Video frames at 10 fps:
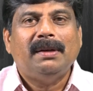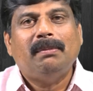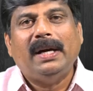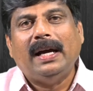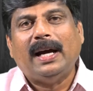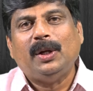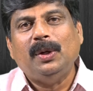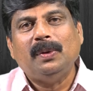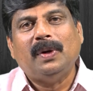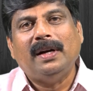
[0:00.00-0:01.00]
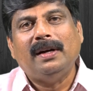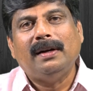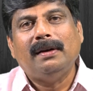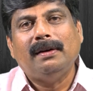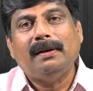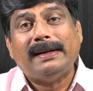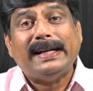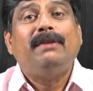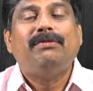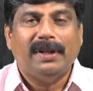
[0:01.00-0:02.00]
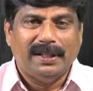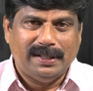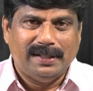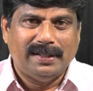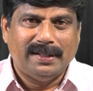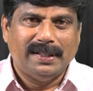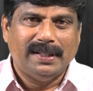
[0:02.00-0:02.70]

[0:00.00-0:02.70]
by arguing on trifles.